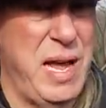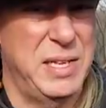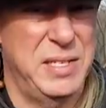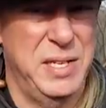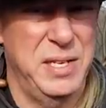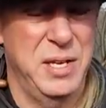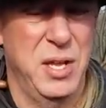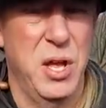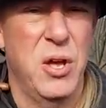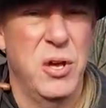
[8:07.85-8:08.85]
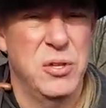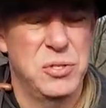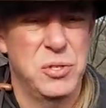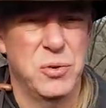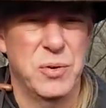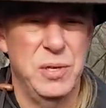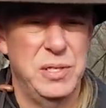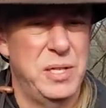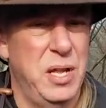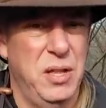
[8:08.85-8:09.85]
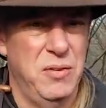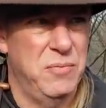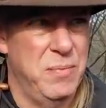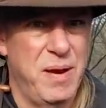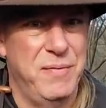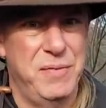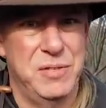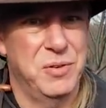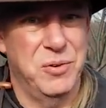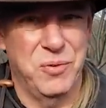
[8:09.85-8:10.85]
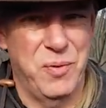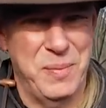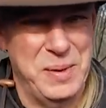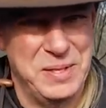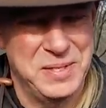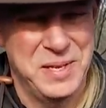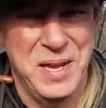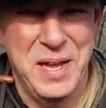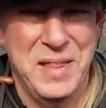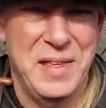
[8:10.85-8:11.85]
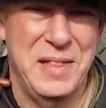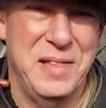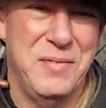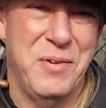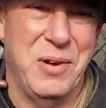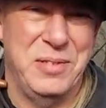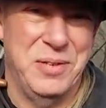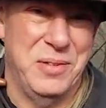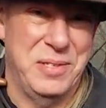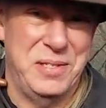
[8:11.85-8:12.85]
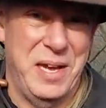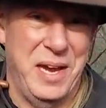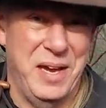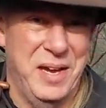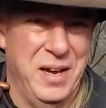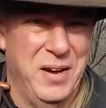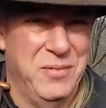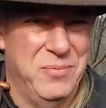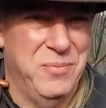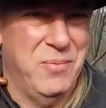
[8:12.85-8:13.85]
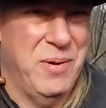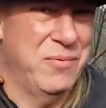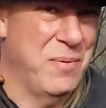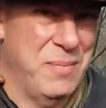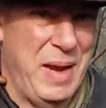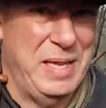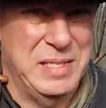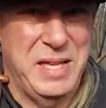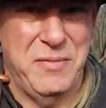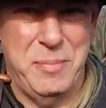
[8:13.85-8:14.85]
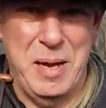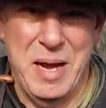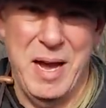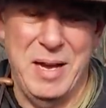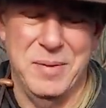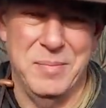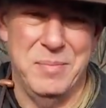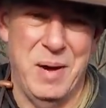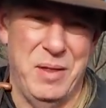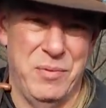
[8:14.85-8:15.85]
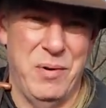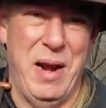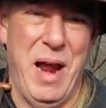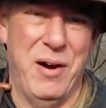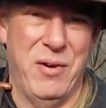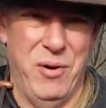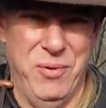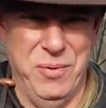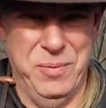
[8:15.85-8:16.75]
accident, stories tell of metaphysical remnants that live on till this day of what remains left behind by the Red Arrow.